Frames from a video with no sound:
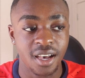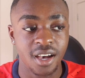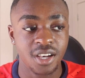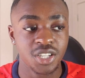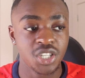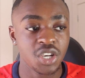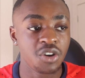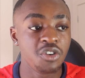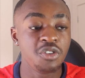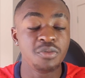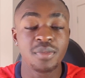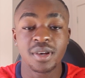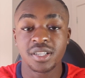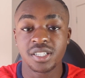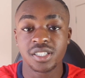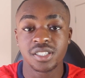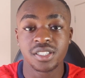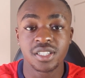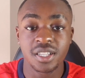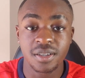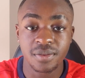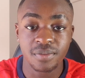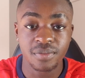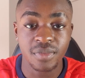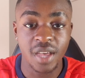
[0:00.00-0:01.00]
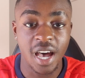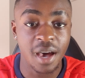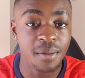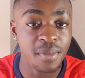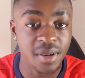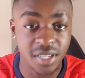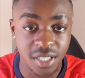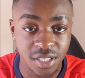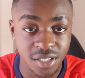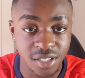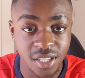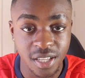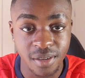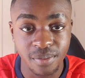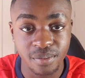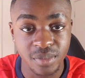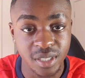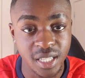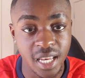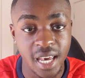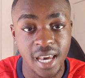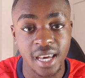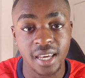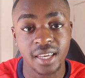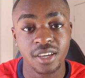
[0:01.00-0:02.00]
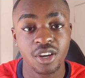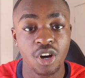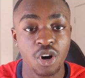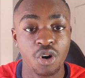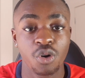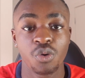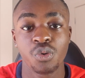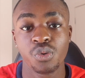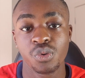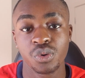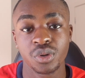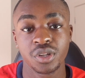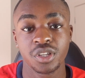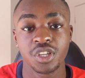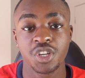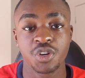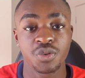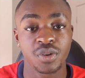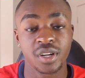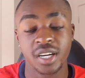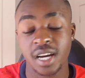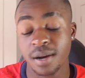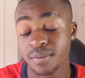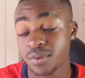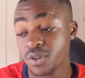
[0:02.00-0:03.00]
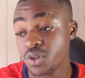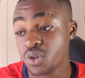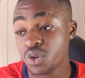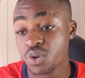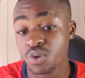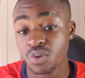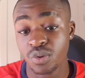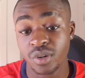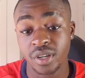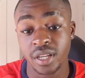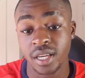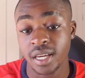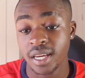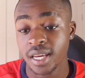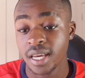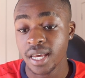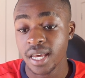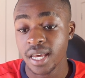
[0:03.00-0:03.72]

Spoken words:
So we messaged them, I messaged them saying, yo, you wanna come to Norwood?